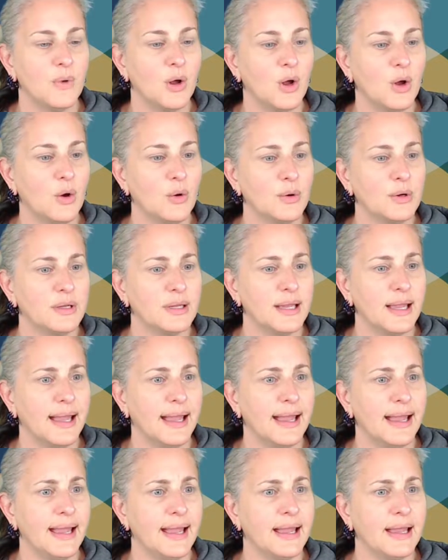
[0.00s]

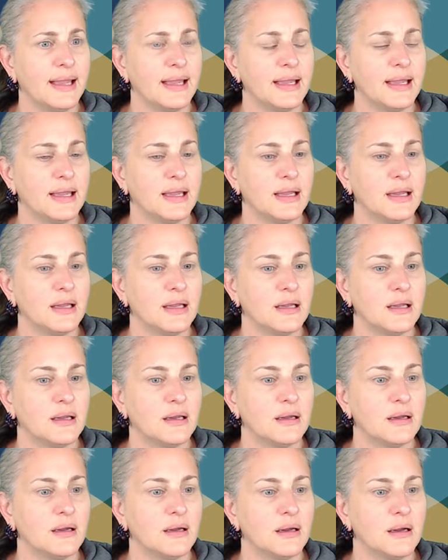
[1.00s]

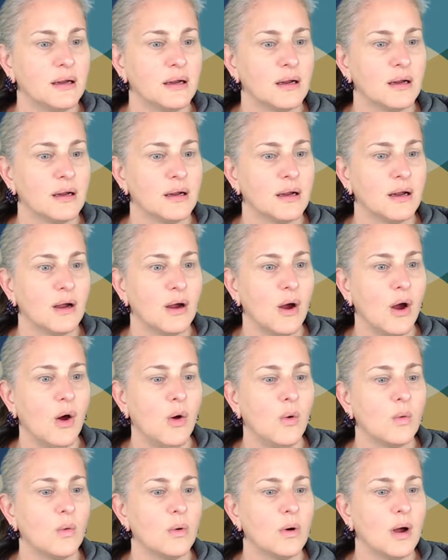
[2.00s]
Okay.
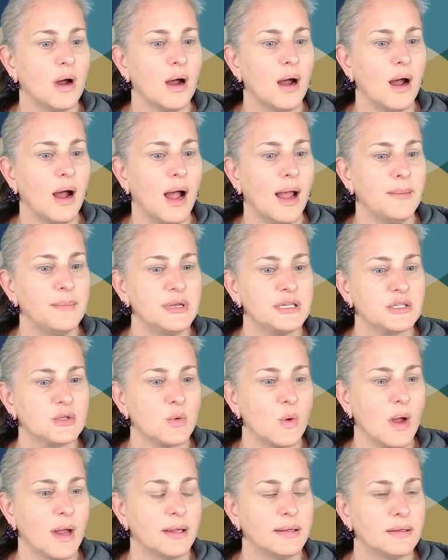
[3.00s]
Oh, I missed
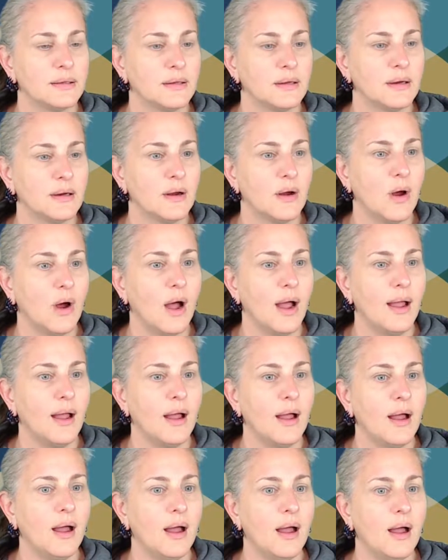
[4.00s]
one.
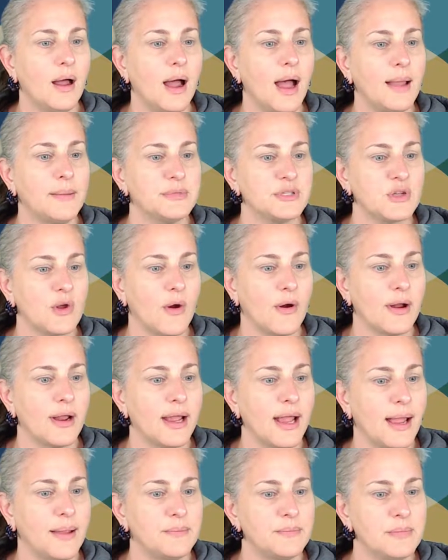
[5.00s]
I'm sorry.
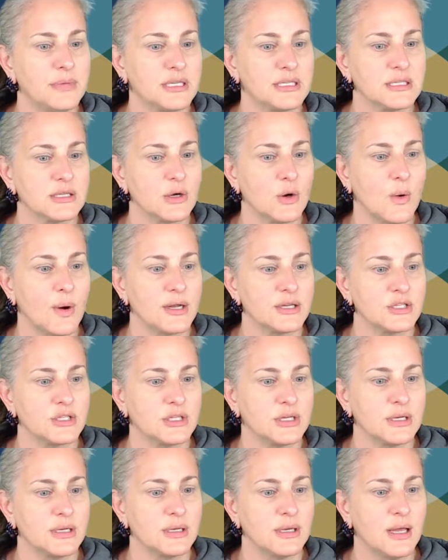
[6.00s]
I missed a
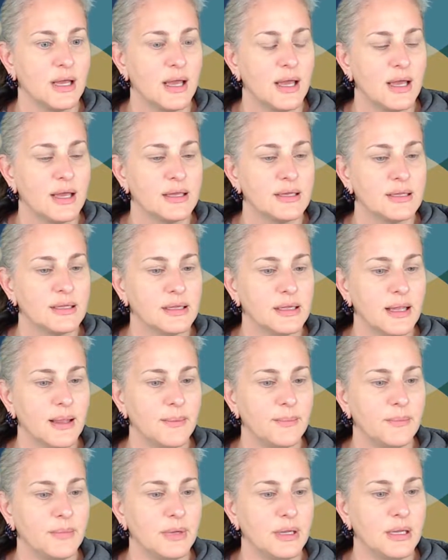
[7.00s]
question.
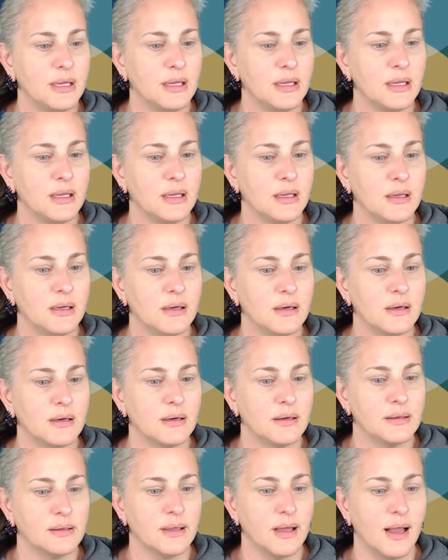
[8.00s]
Let me,
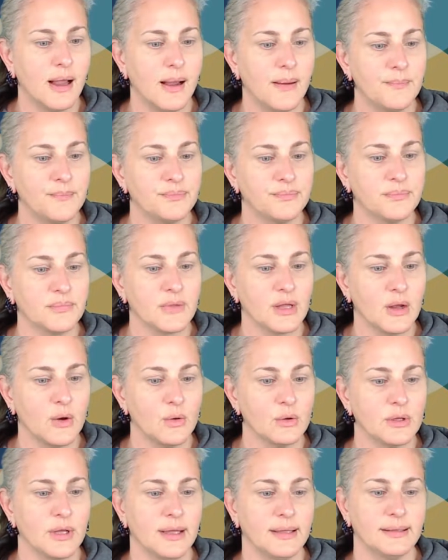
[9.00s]

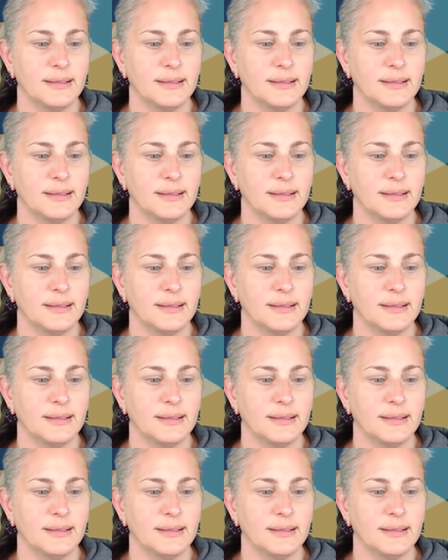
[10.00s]
hold on.